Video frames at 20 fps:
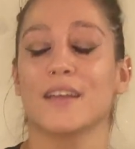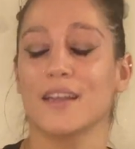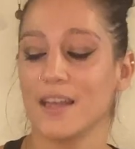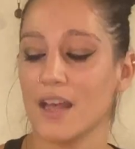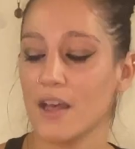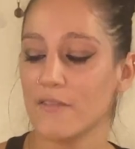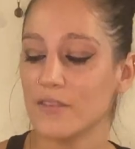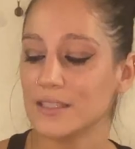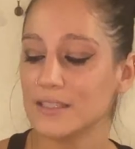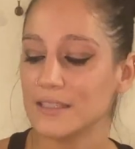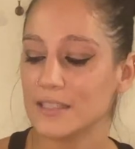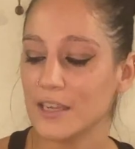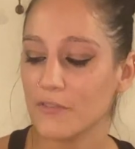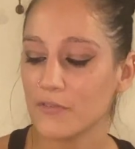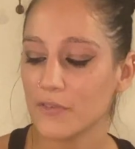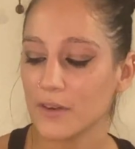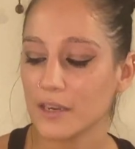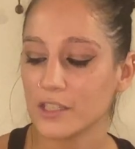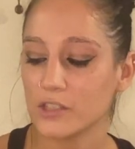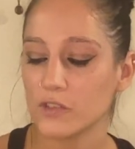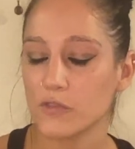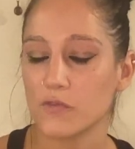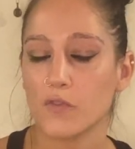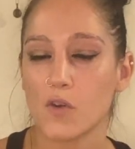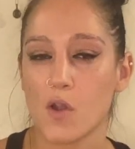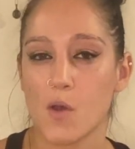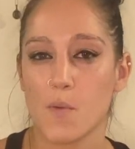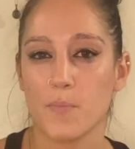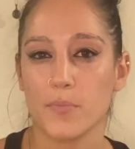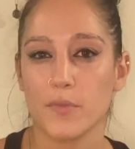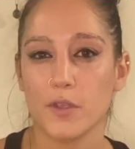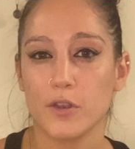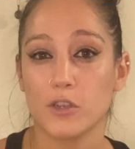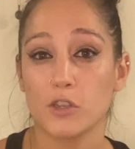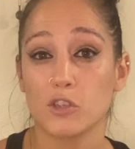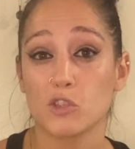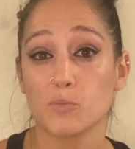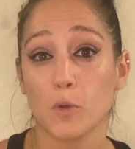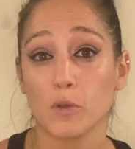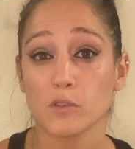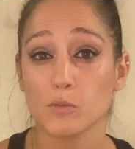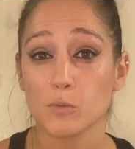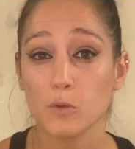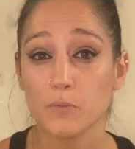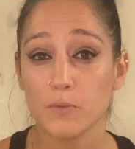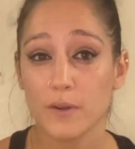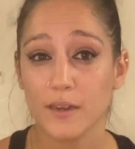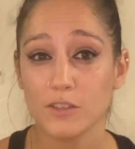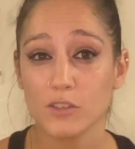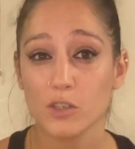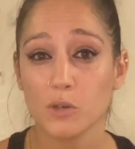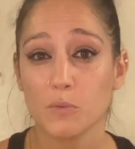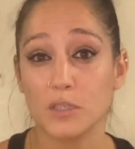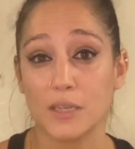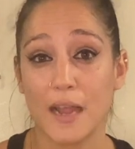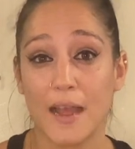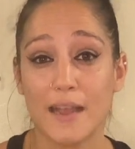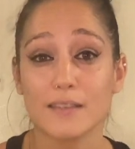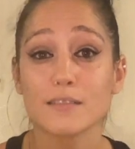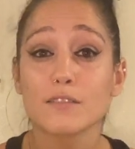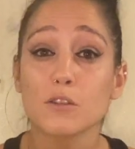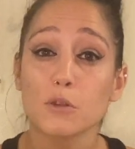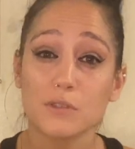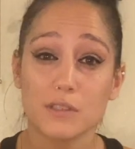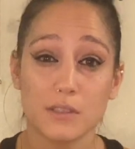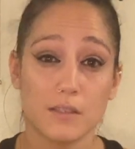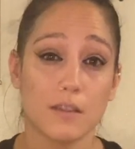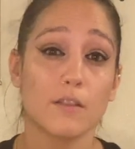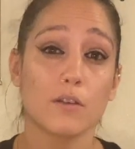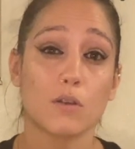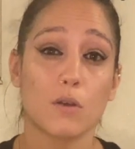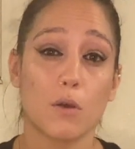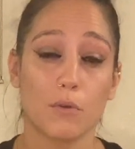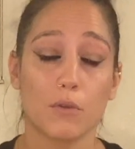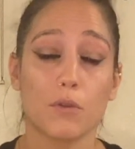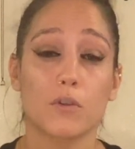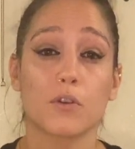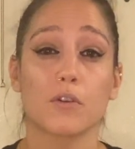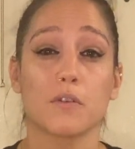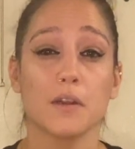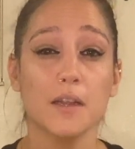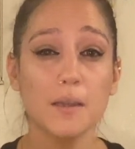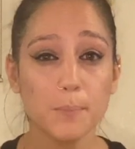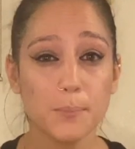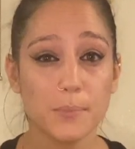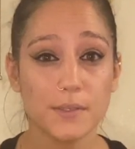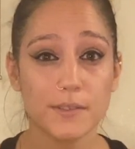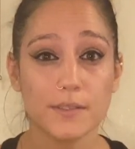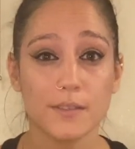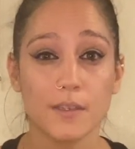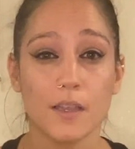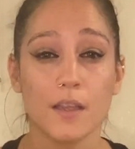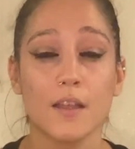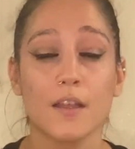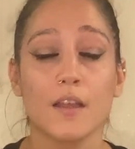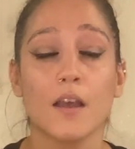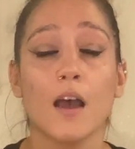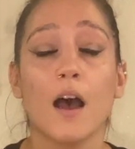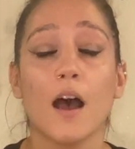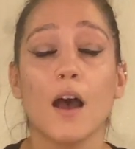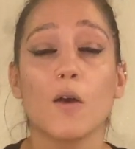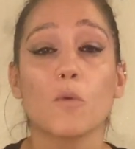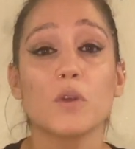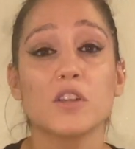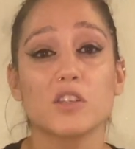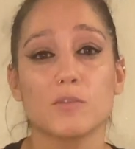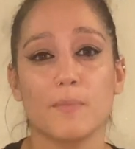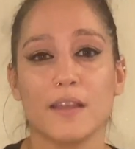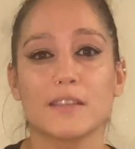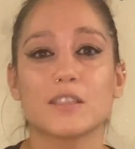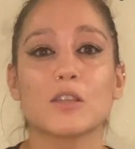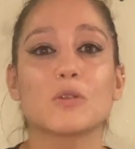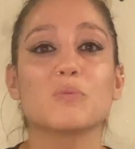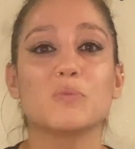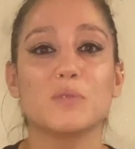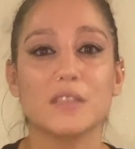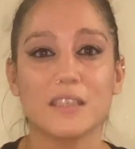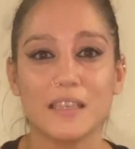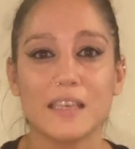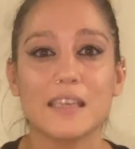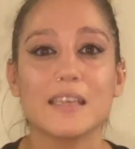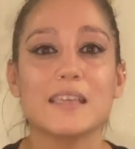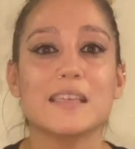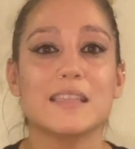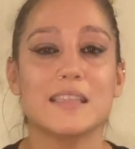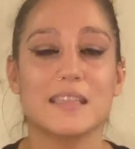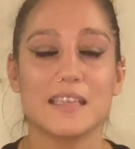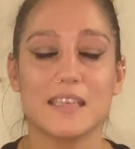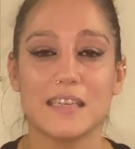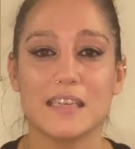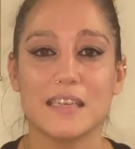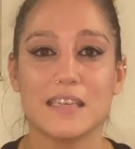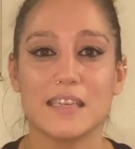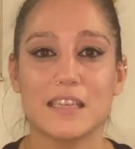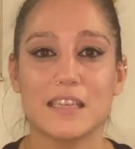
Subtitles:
of a difference from the disposable razor, which has those silicone grips, which makes it really easy